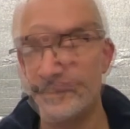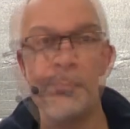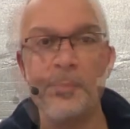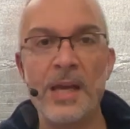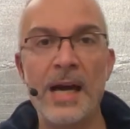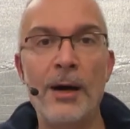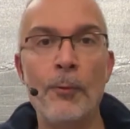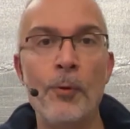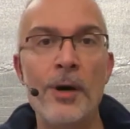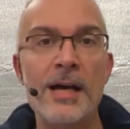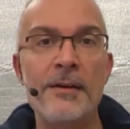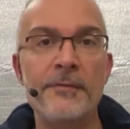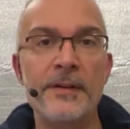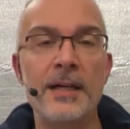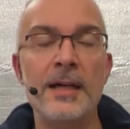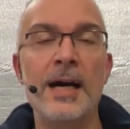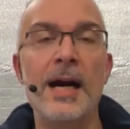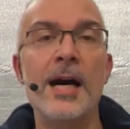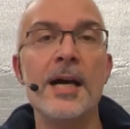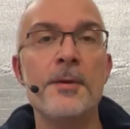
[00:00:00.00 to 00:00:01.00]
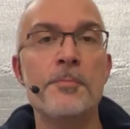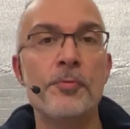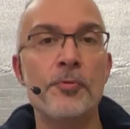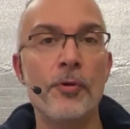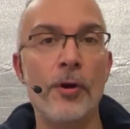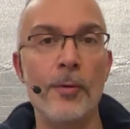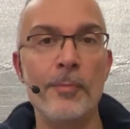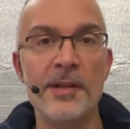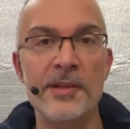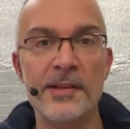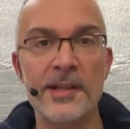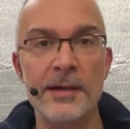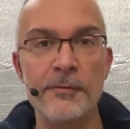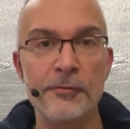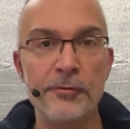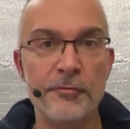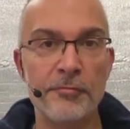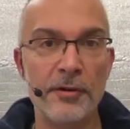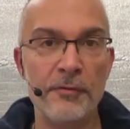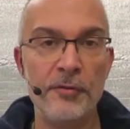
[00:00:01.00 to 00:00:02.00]
However, I promised I
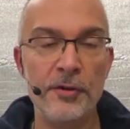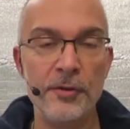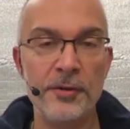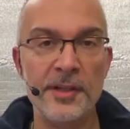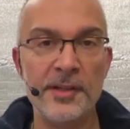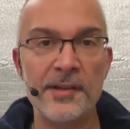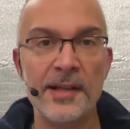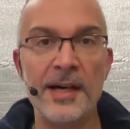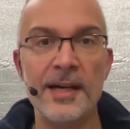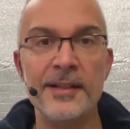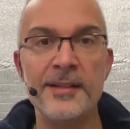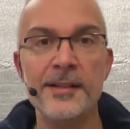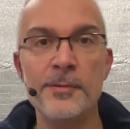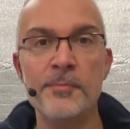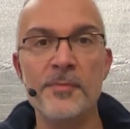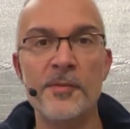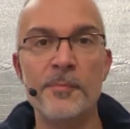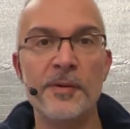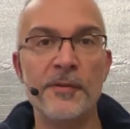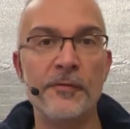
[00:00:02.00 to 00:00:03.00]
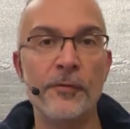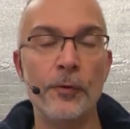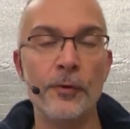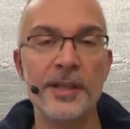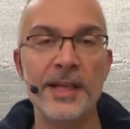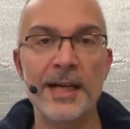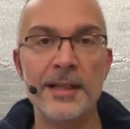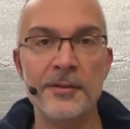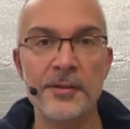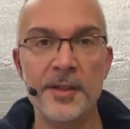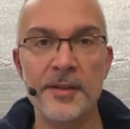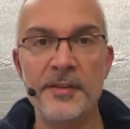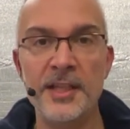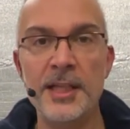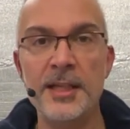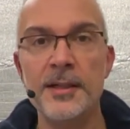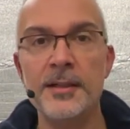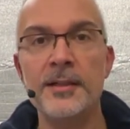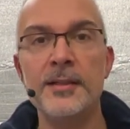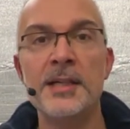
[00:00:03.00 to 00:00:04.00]
would review these items before the end of the
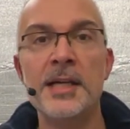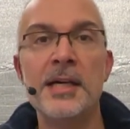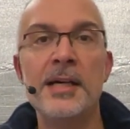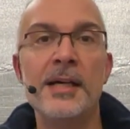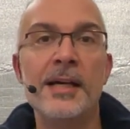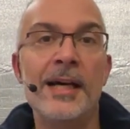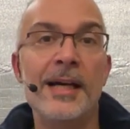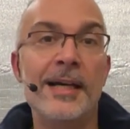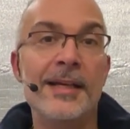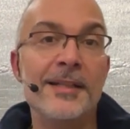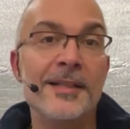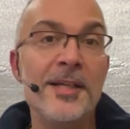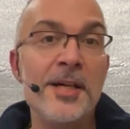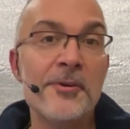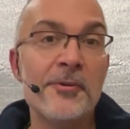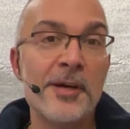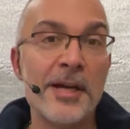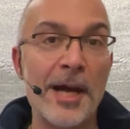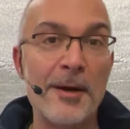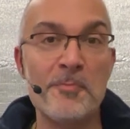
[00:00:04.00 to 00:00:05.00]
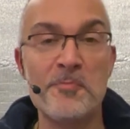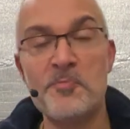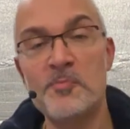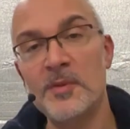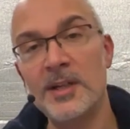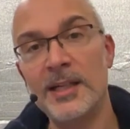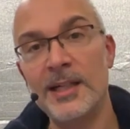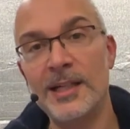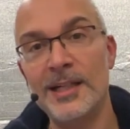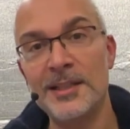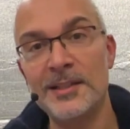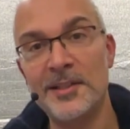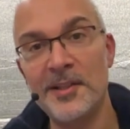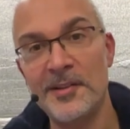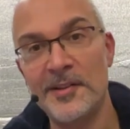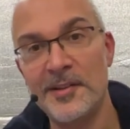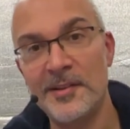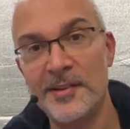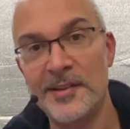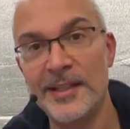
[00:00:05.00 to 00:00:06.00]
year, and here I am, uh,
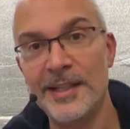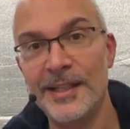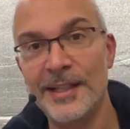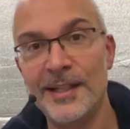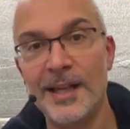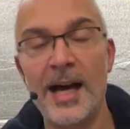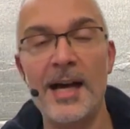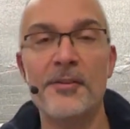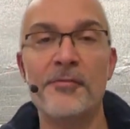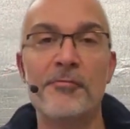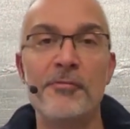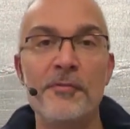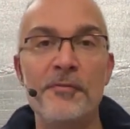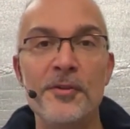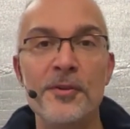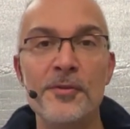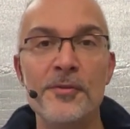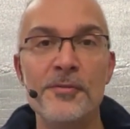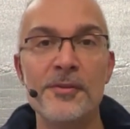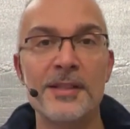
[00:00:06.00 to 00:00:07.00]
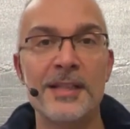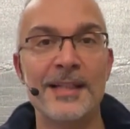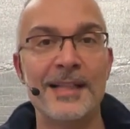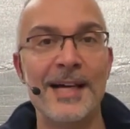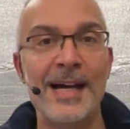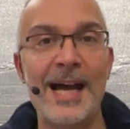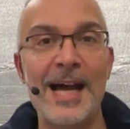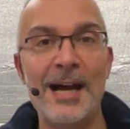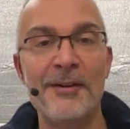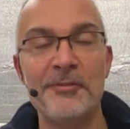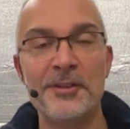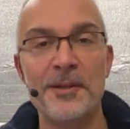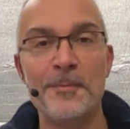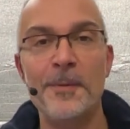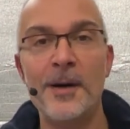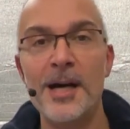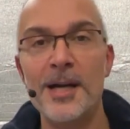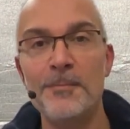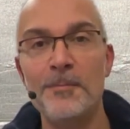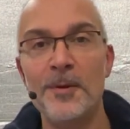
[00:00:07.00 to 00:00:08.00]
this is the last review that I have in the
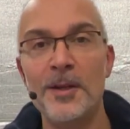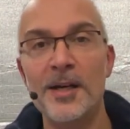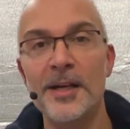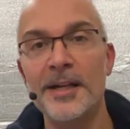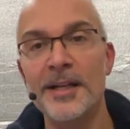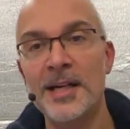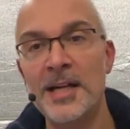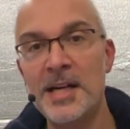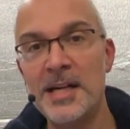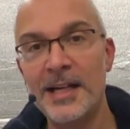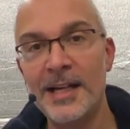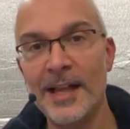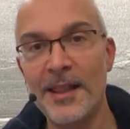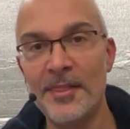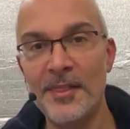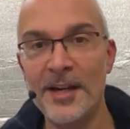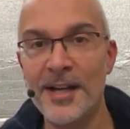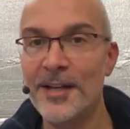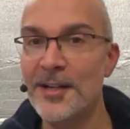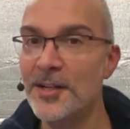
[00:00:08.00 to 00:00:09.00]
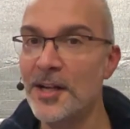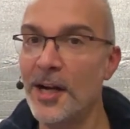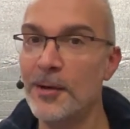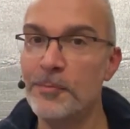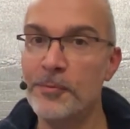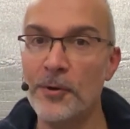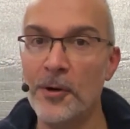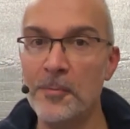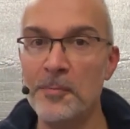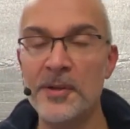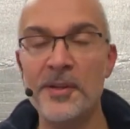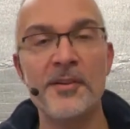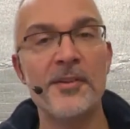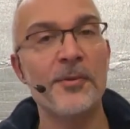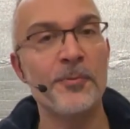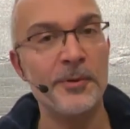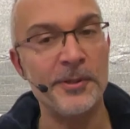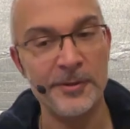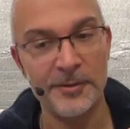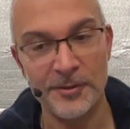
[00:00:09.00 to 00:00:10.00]
pipeline, and then I promise
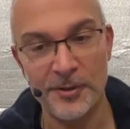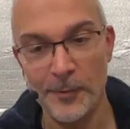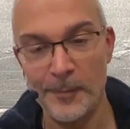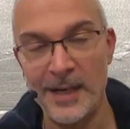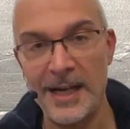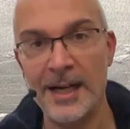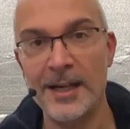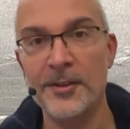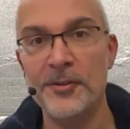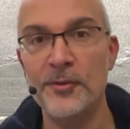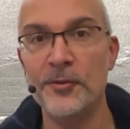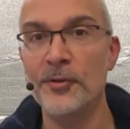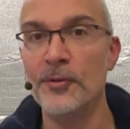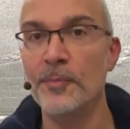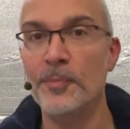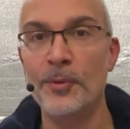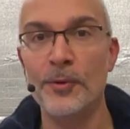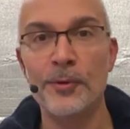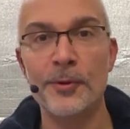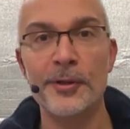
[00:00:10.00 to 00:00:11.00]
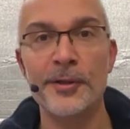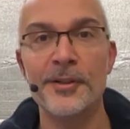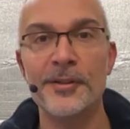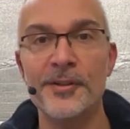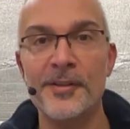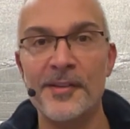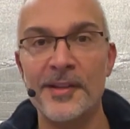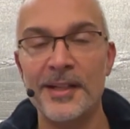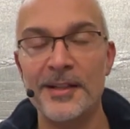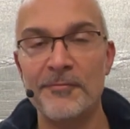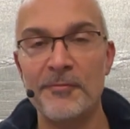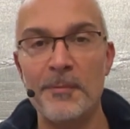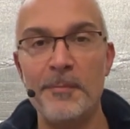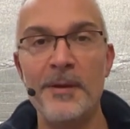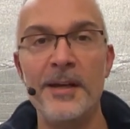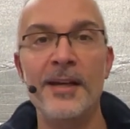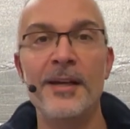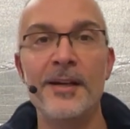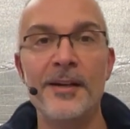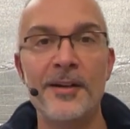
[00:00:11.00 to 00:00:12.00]
we'll go back to boards and
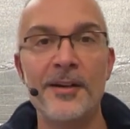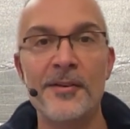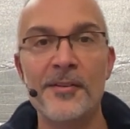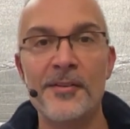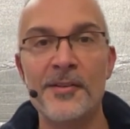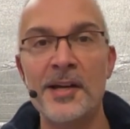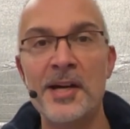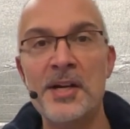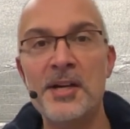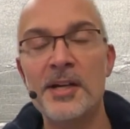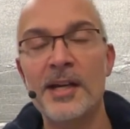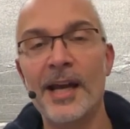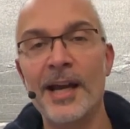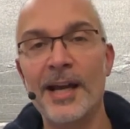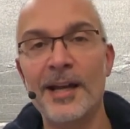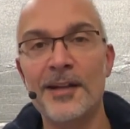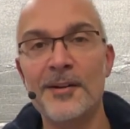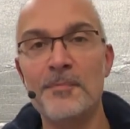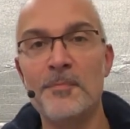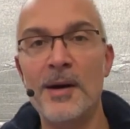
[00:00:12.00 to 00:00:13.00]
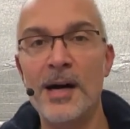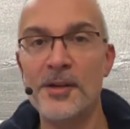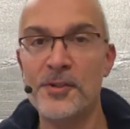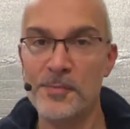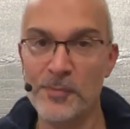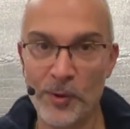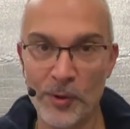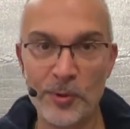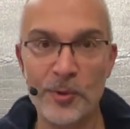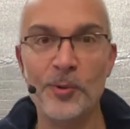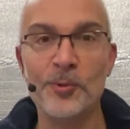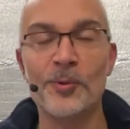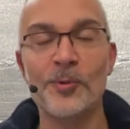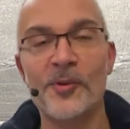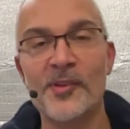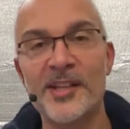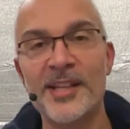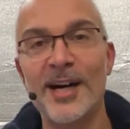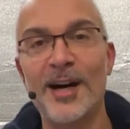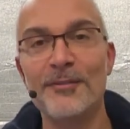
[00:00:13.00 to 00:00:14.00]
repairs and much more cool
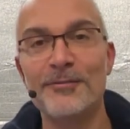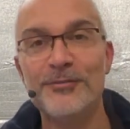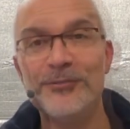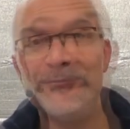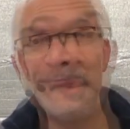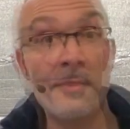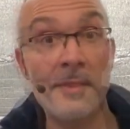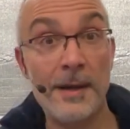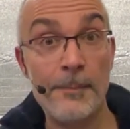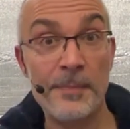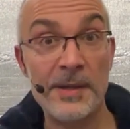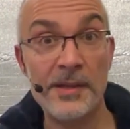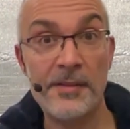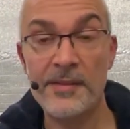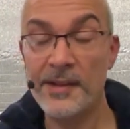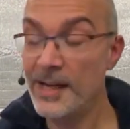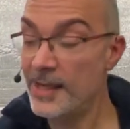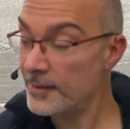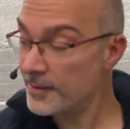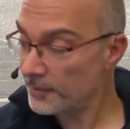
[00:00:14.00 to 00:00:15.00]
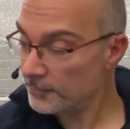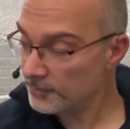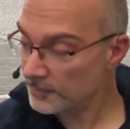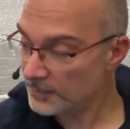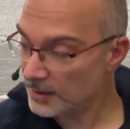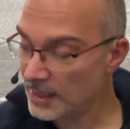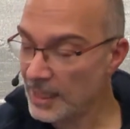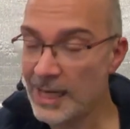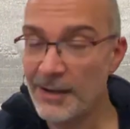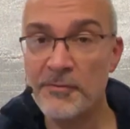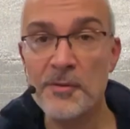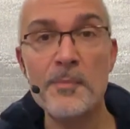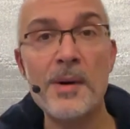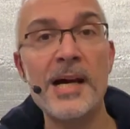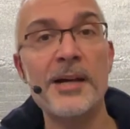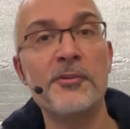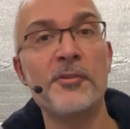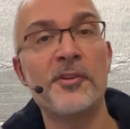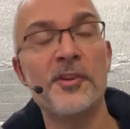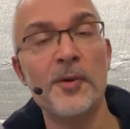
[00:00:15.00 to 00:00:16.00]
stuff. That being said, I have a
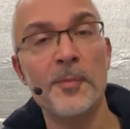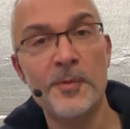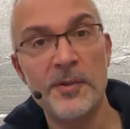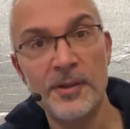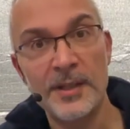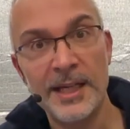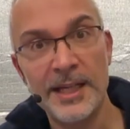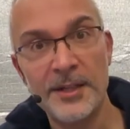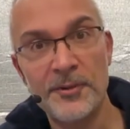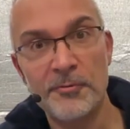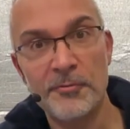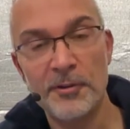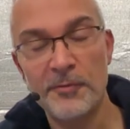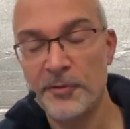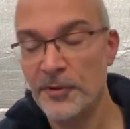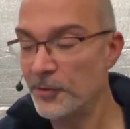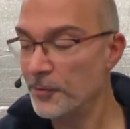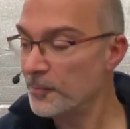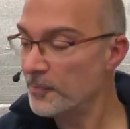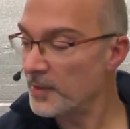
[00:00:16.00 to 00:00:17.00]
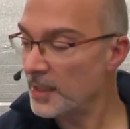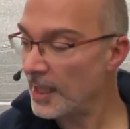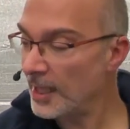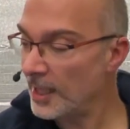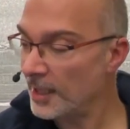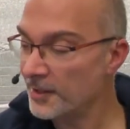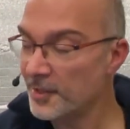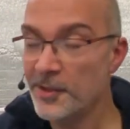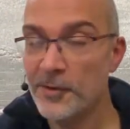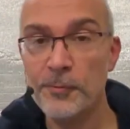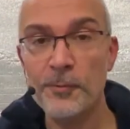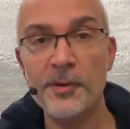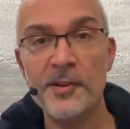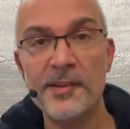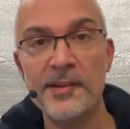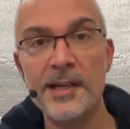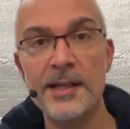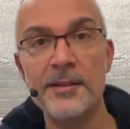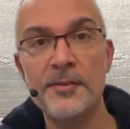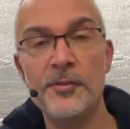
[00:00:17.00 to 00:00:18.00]
microscope today's review. Uh, this was
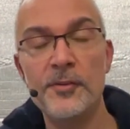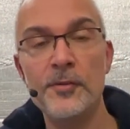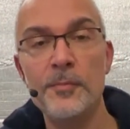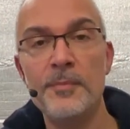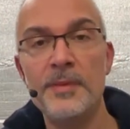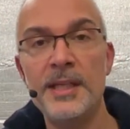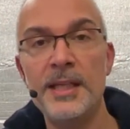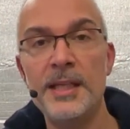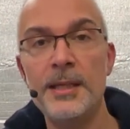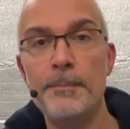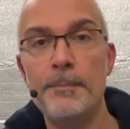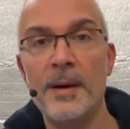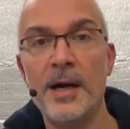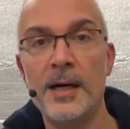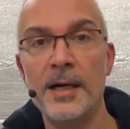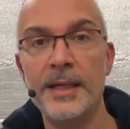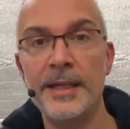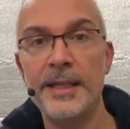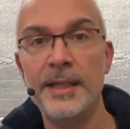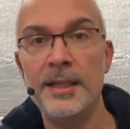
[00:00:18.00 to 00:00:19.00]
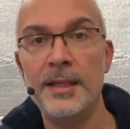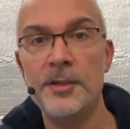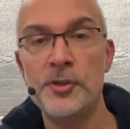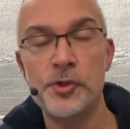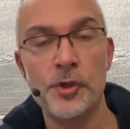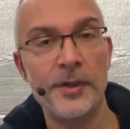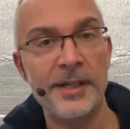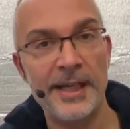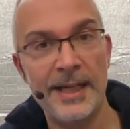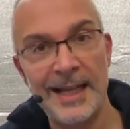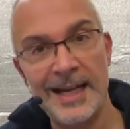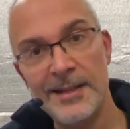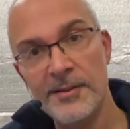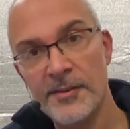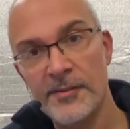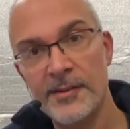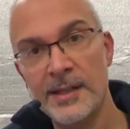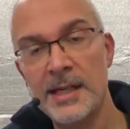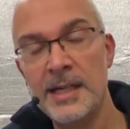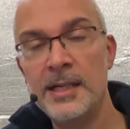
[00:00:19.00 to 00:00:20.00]
sent to me by
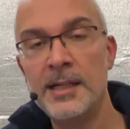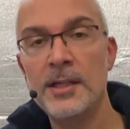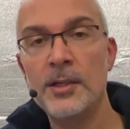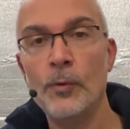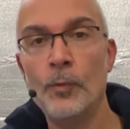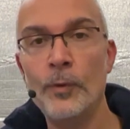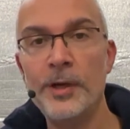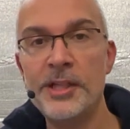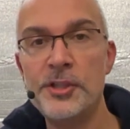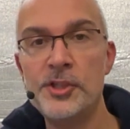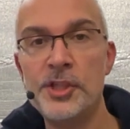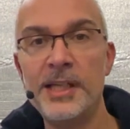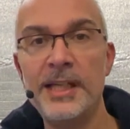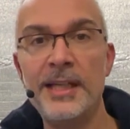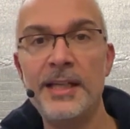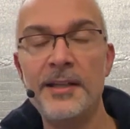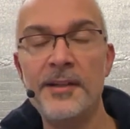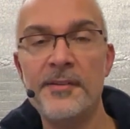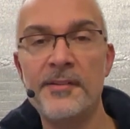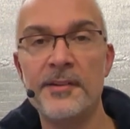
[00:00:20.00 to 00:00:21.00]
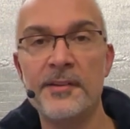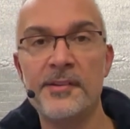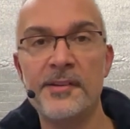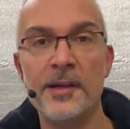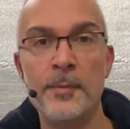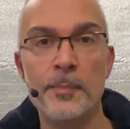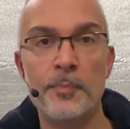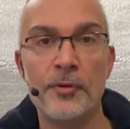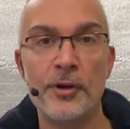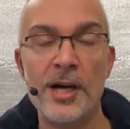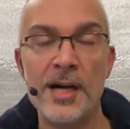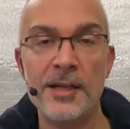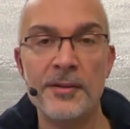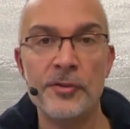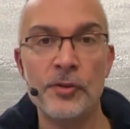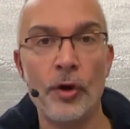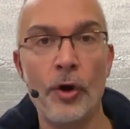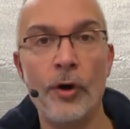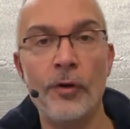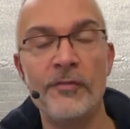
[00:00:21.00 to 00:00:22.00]
Joyalens, which is a
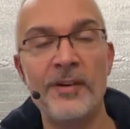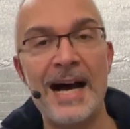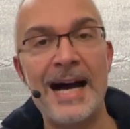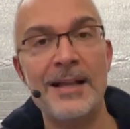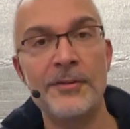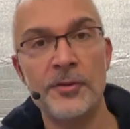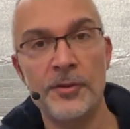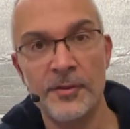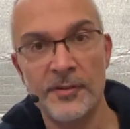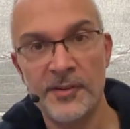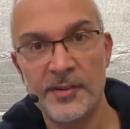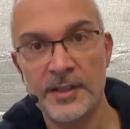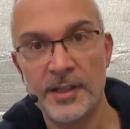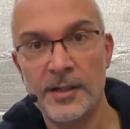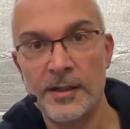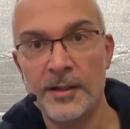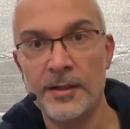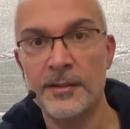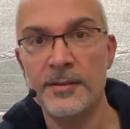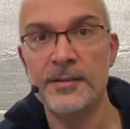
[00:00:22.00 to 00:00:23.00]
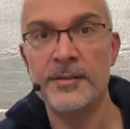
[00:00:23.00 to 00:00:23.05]
sub-brand of Andonstar.